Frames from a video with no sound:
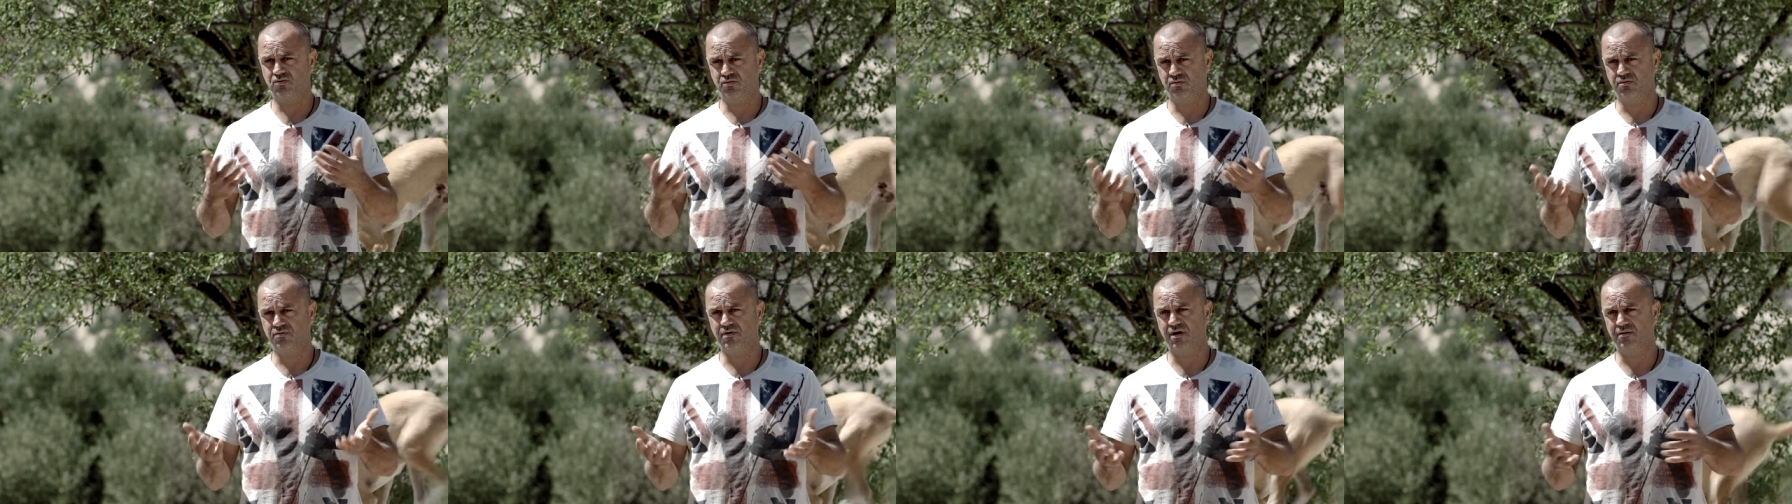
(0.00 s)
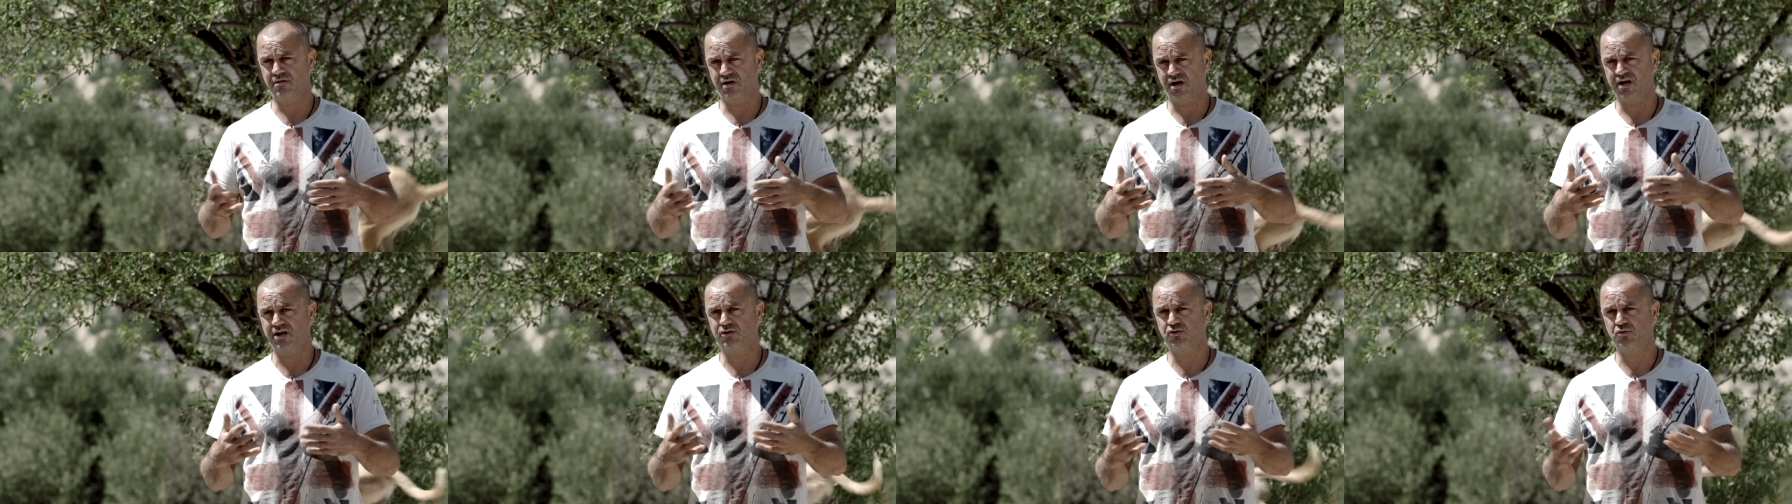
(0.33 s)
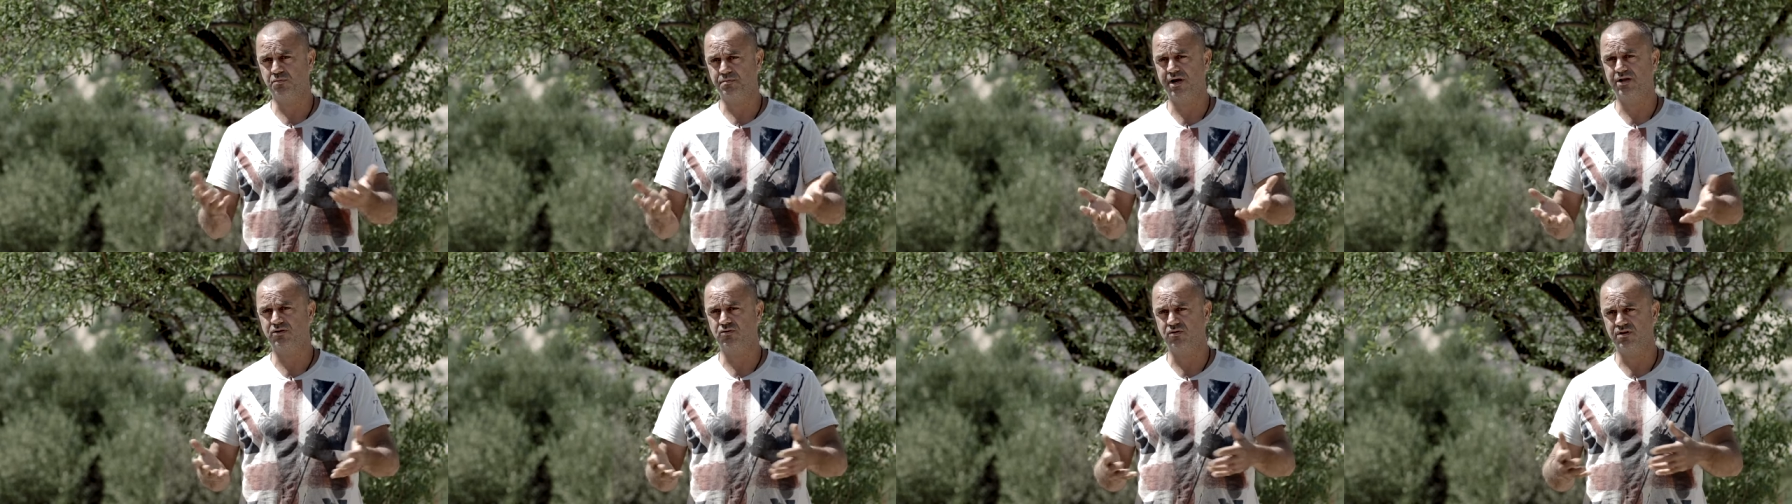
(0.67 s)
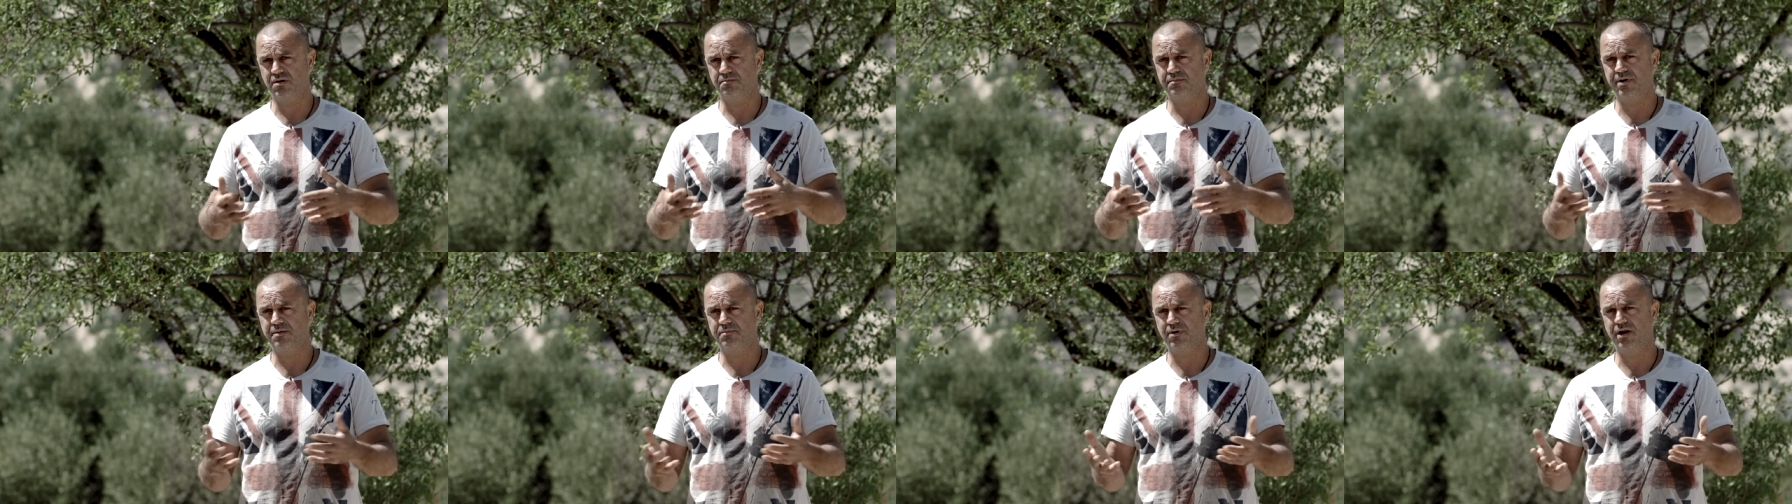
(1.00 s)
to, I had to pay
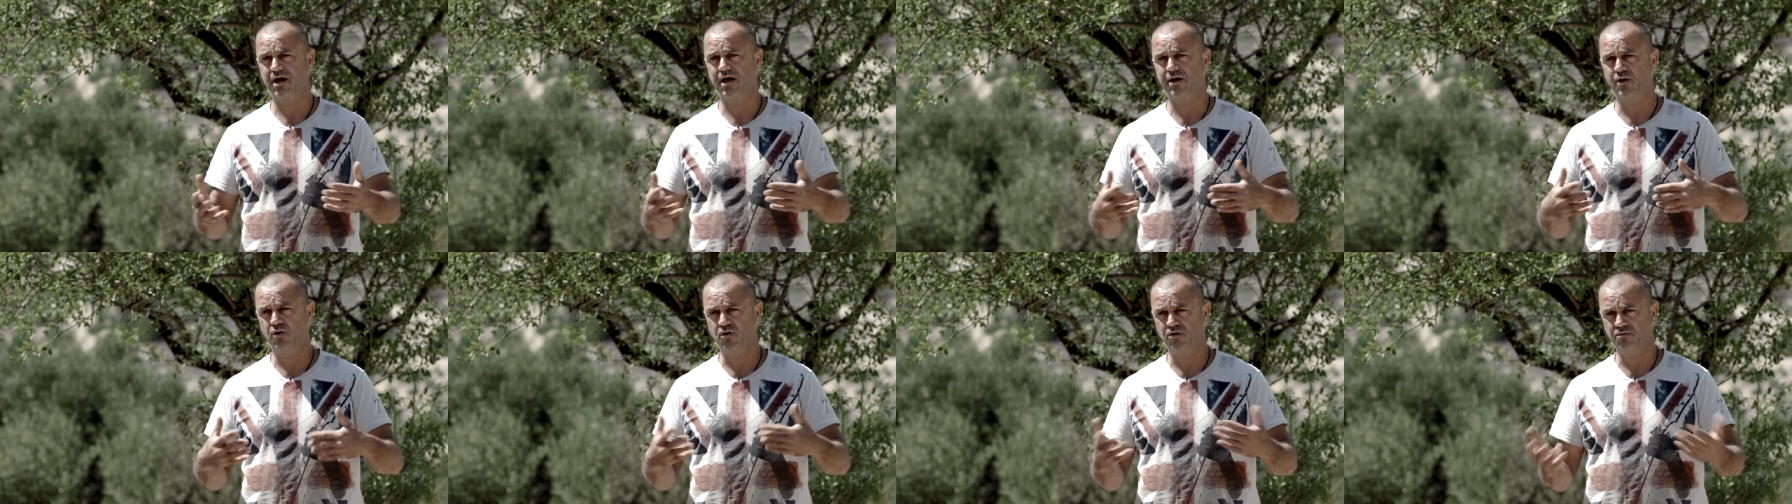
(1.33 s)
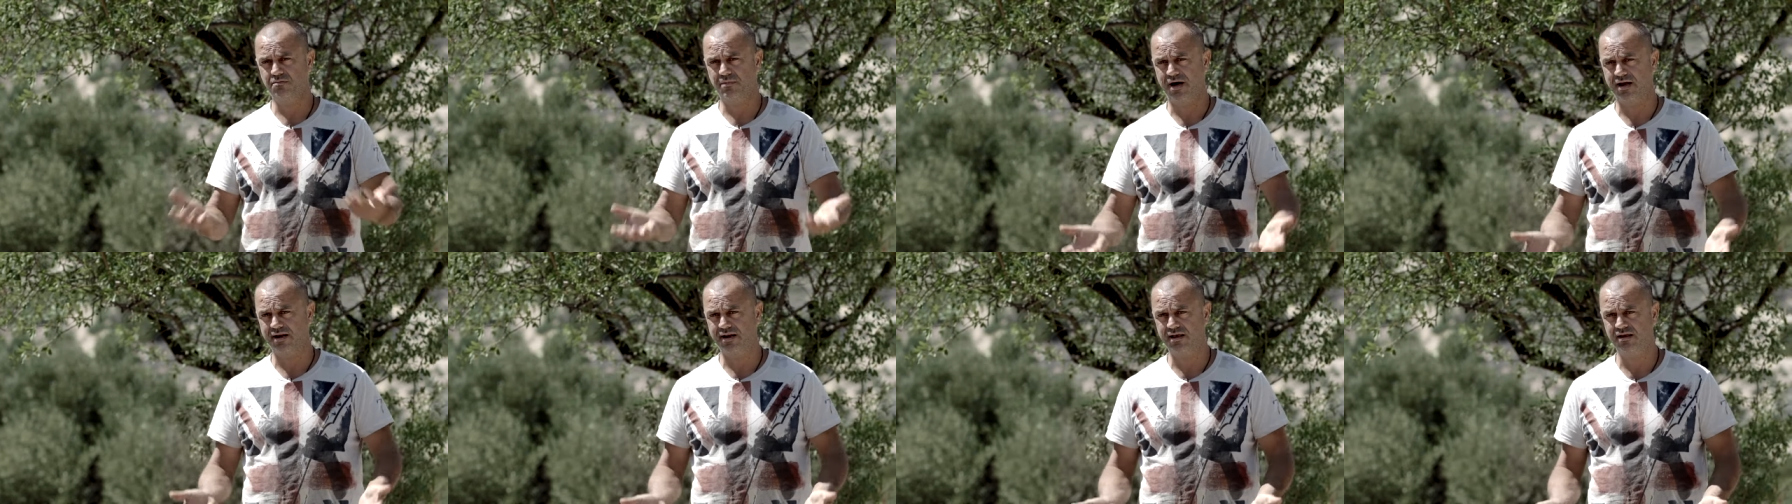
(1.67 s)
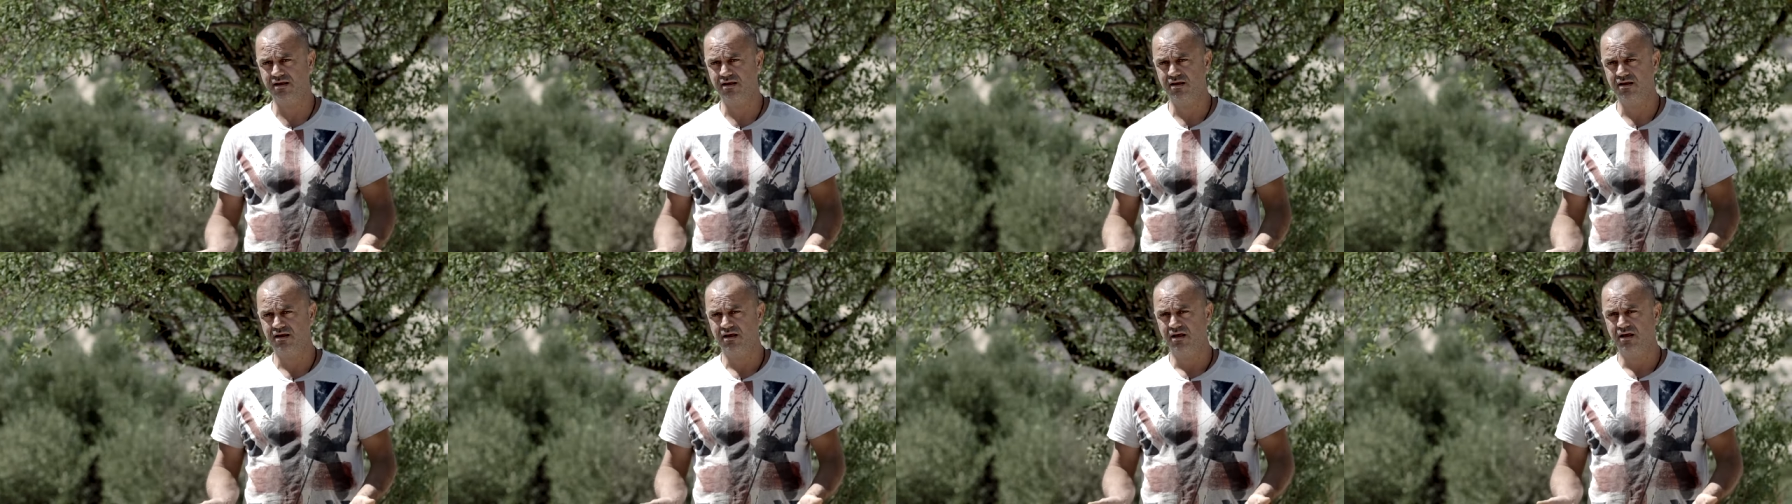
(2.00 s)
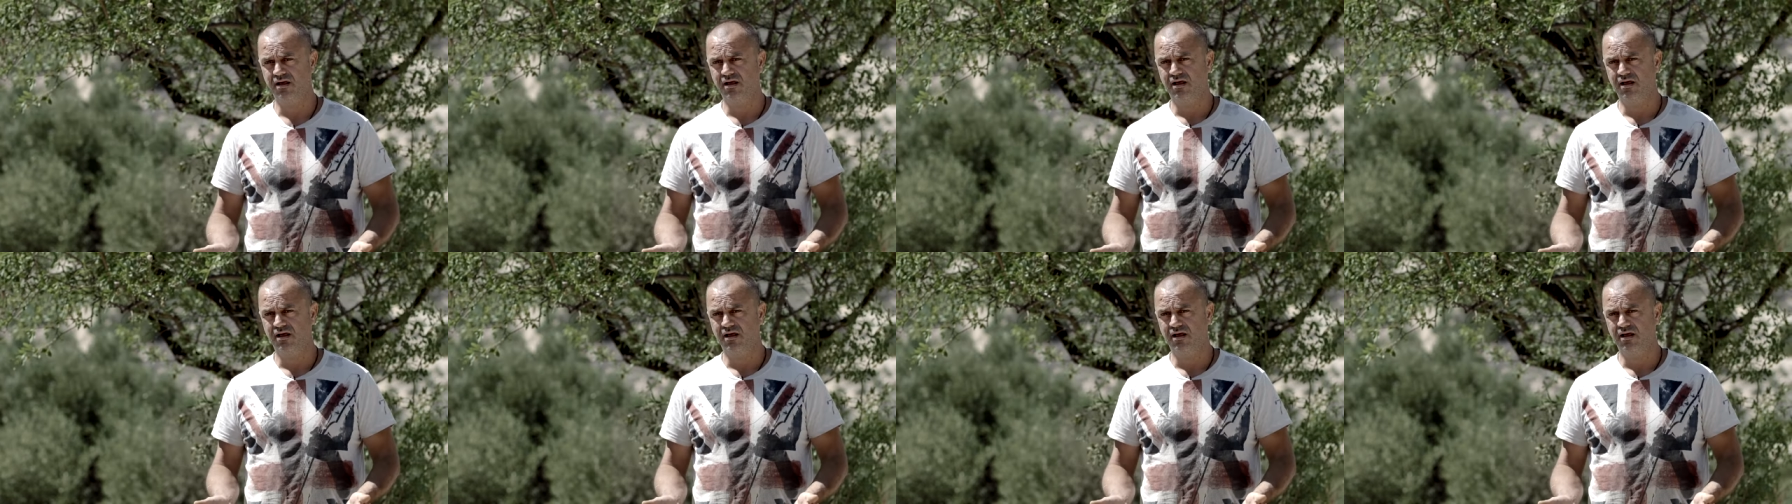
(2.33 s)
to the people I owe money